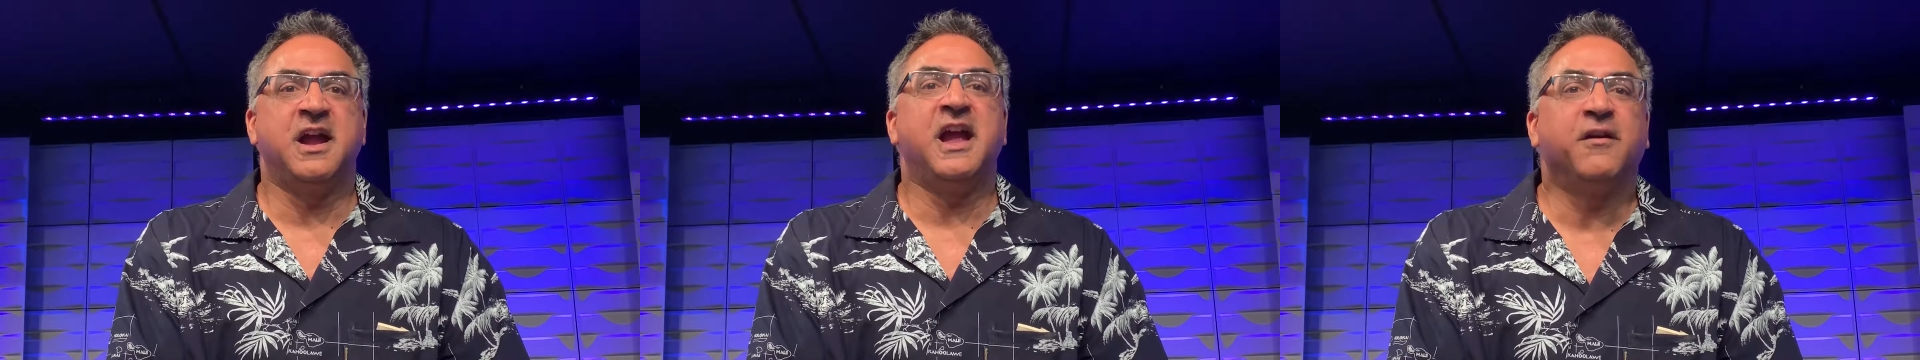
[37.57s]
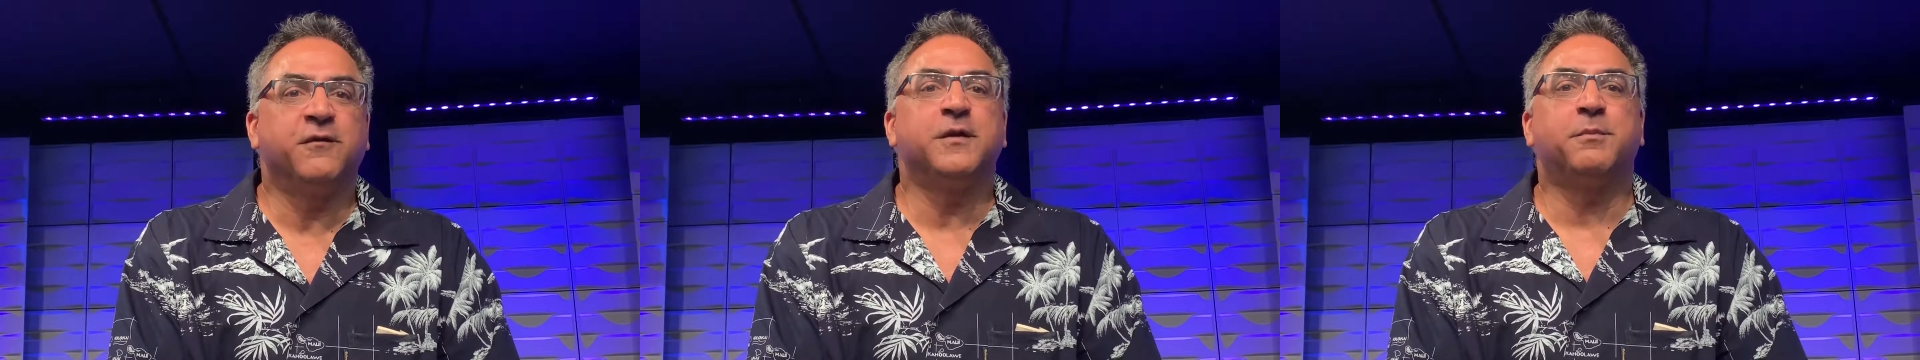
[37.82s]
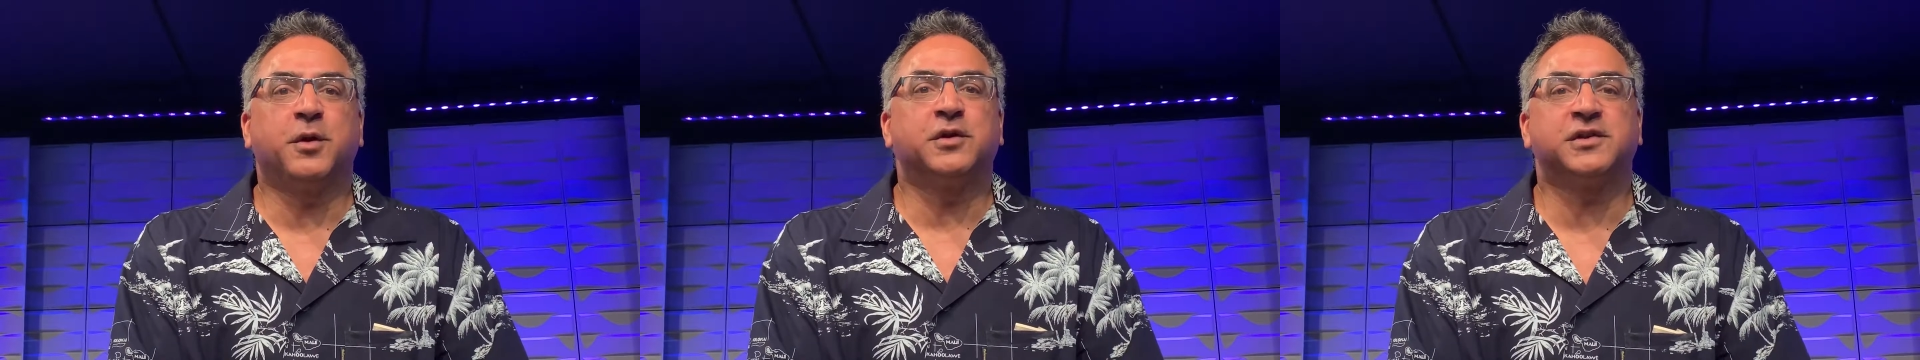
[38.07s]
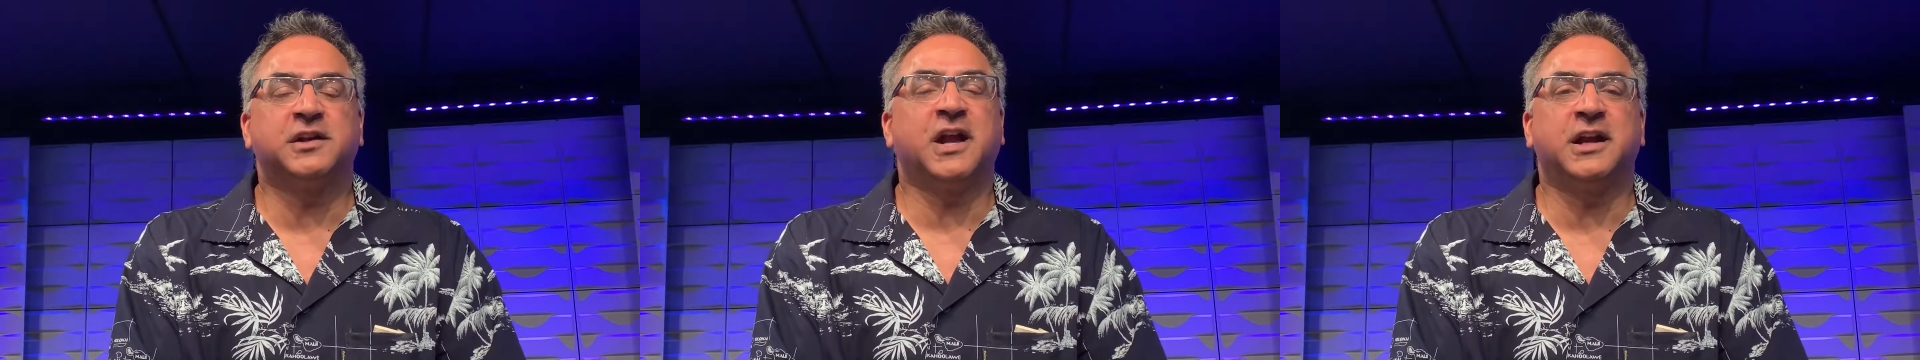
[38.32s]
Every
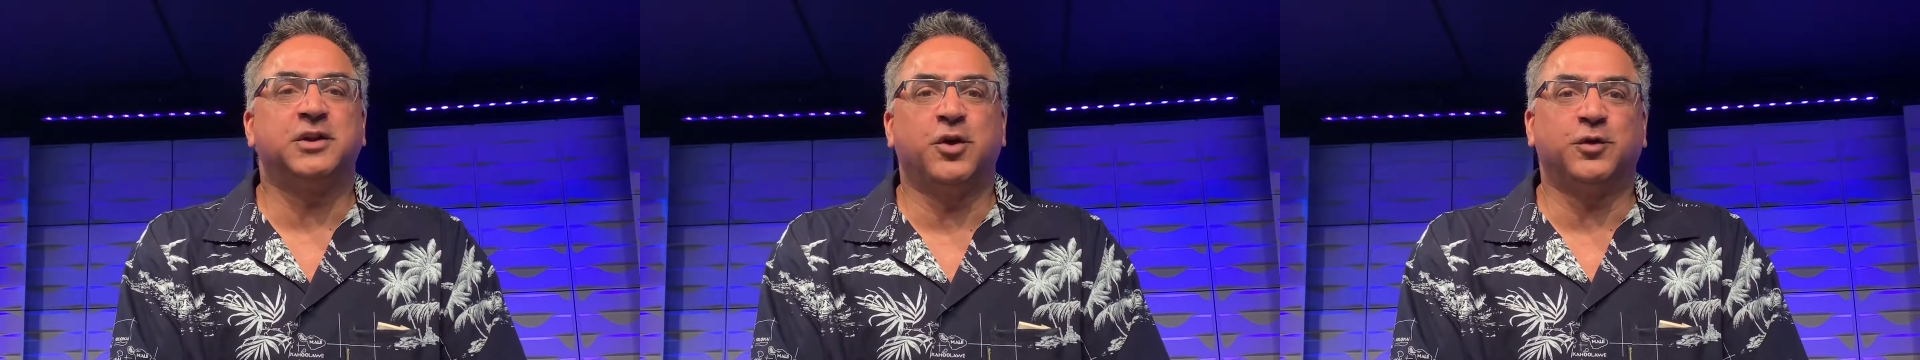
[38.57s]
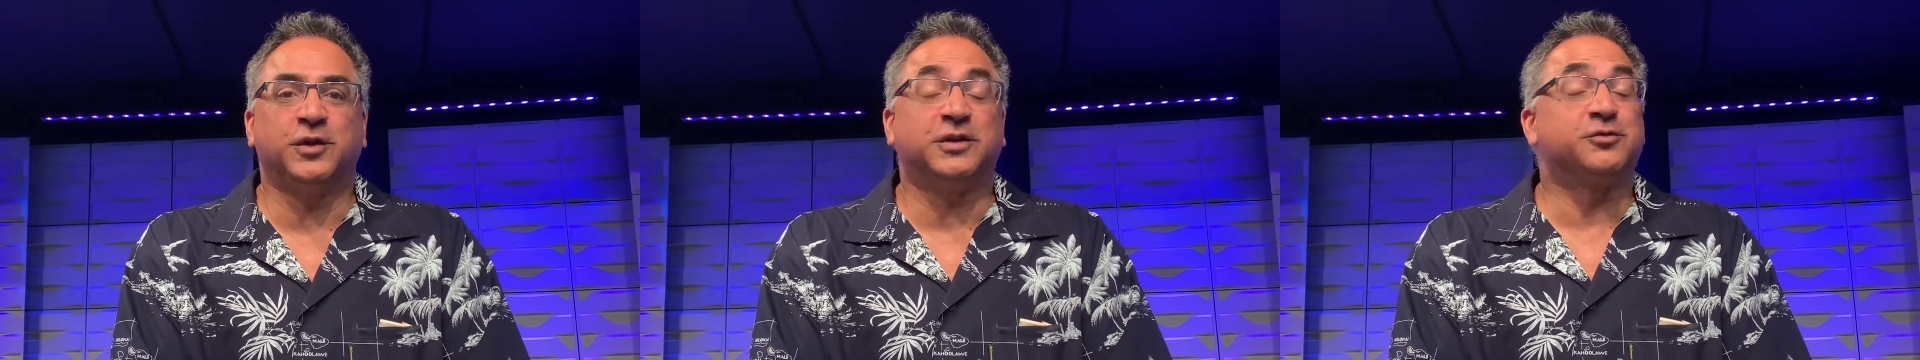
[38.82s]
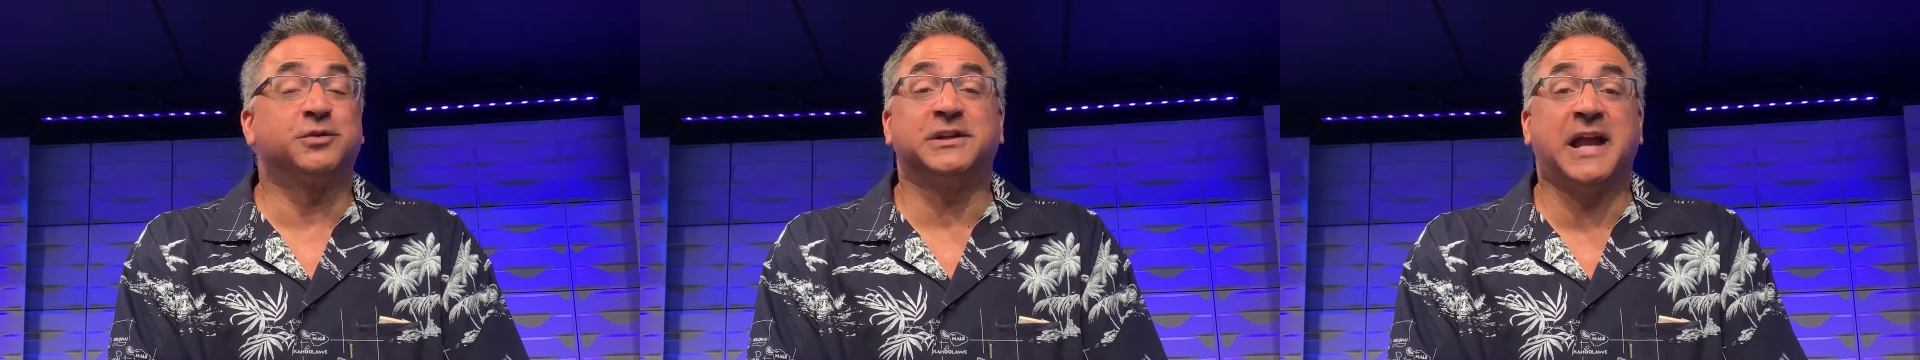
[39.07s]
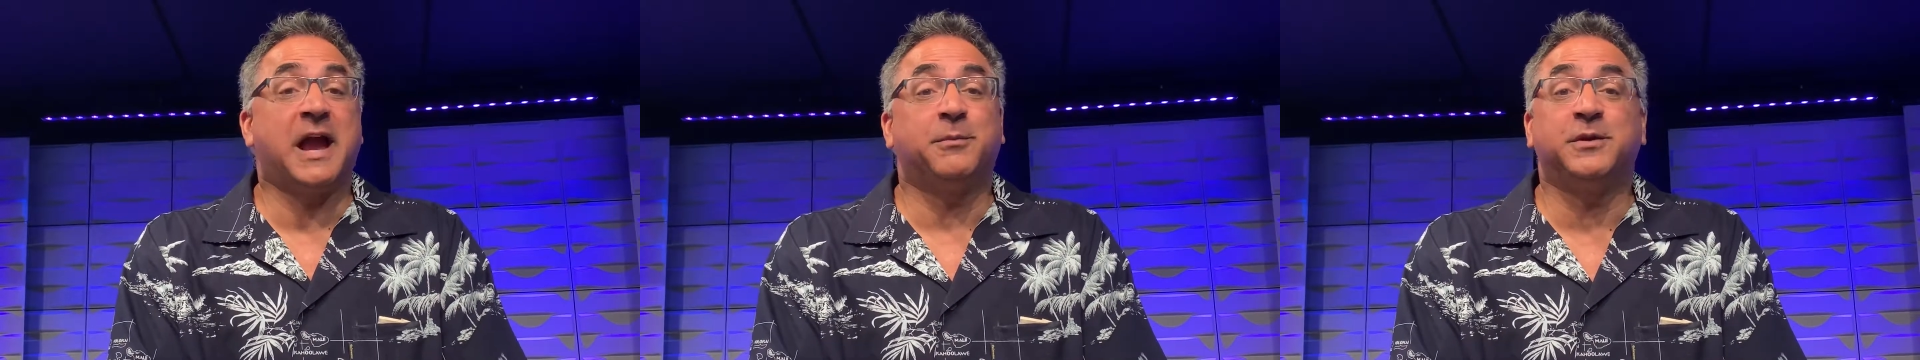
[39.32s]
person I know that's really
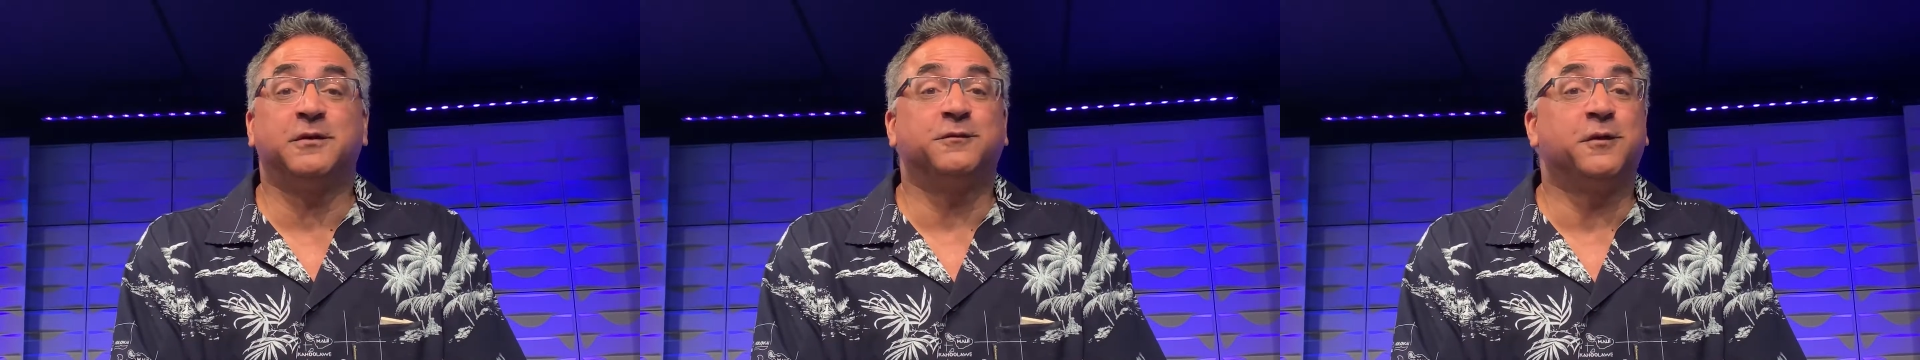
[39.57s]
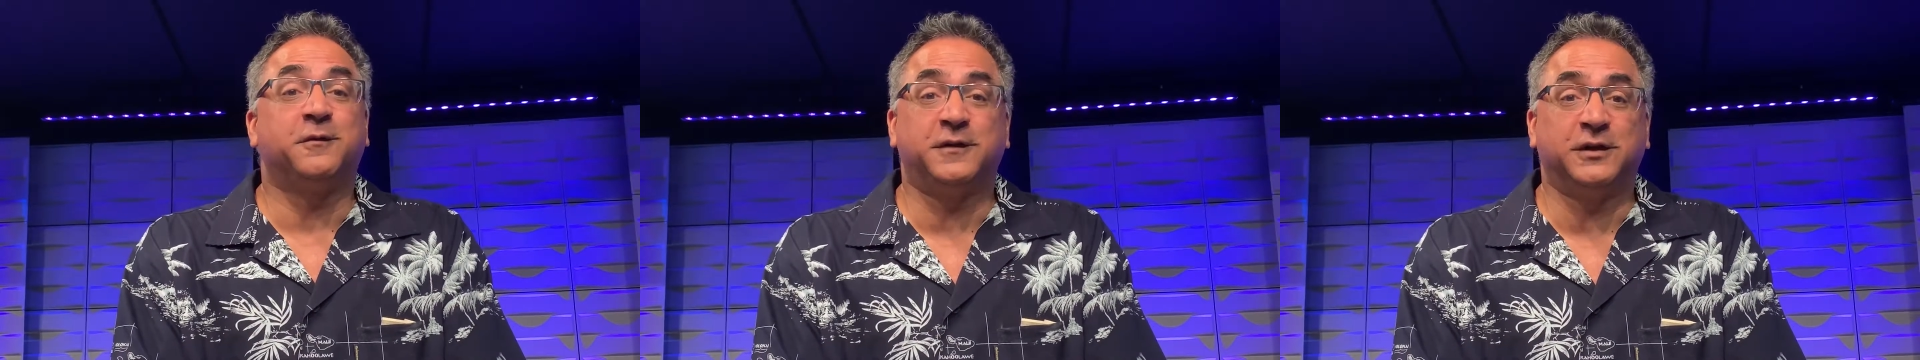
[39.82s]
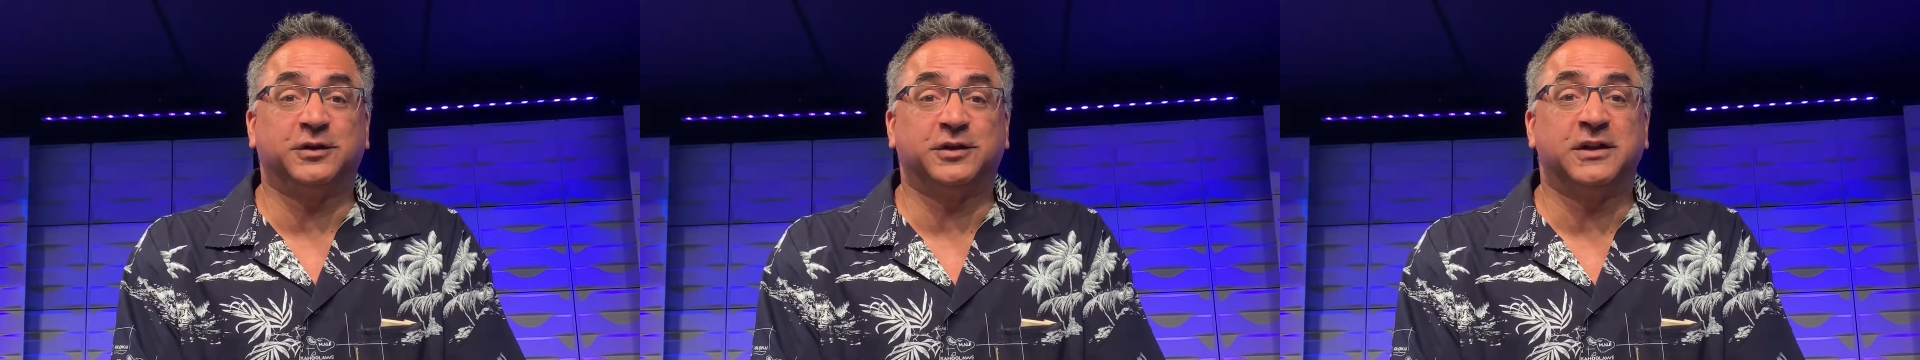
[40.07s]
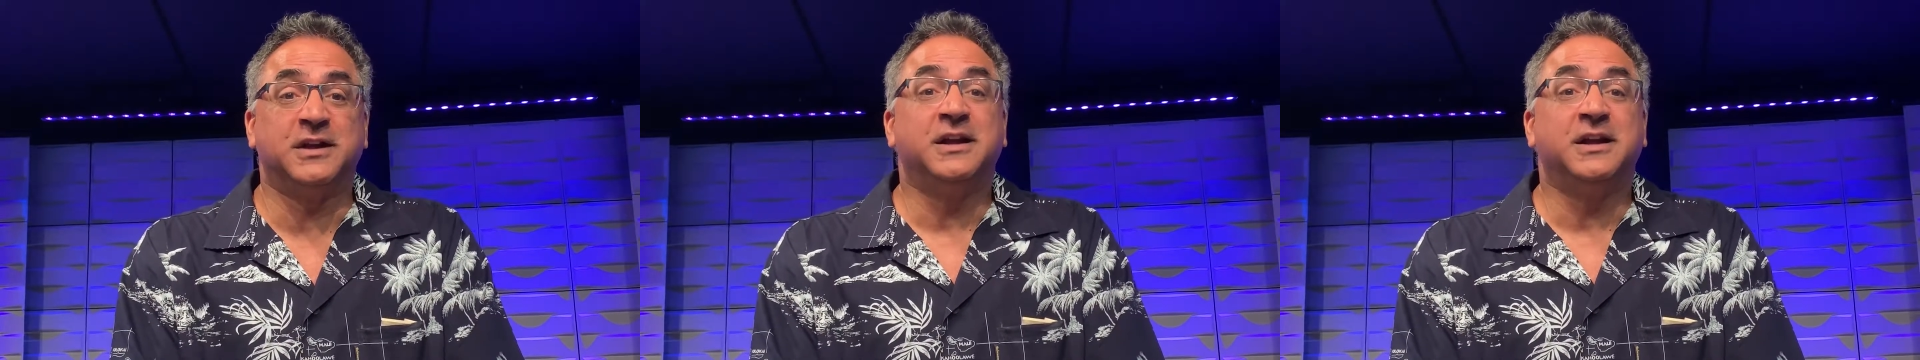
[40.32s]
happy and fulfilled